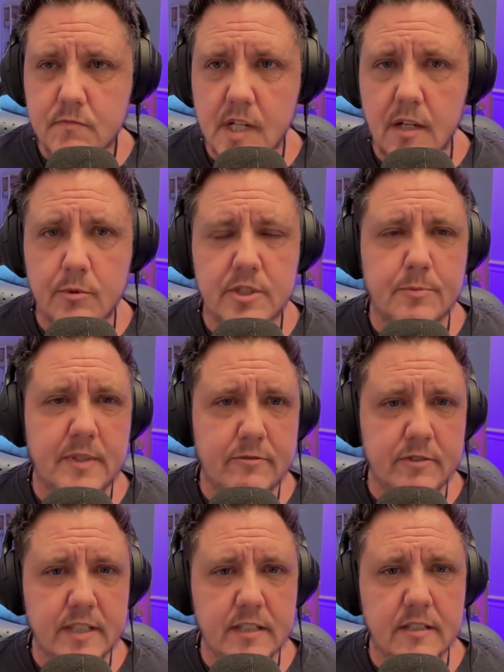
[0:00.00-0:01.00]
wish my
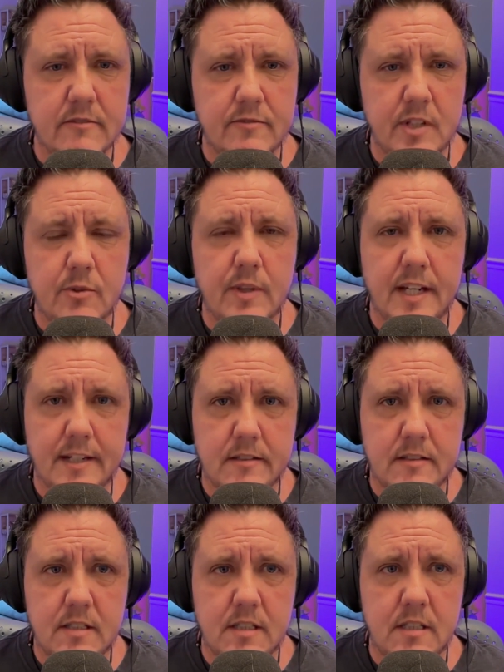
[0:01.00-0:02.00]
friend could have known that.
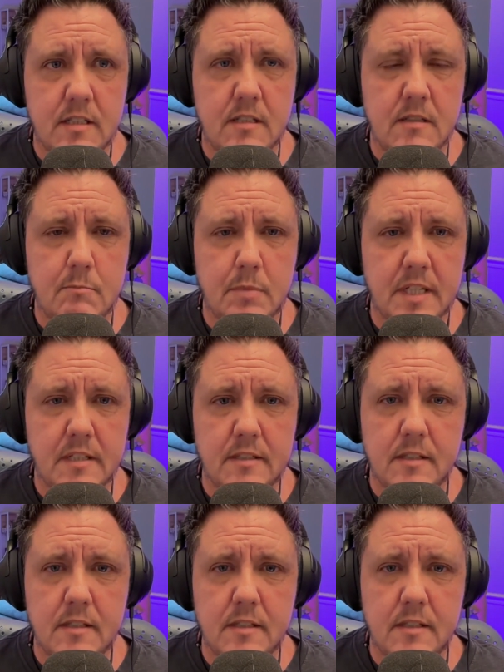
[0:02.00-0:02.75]
But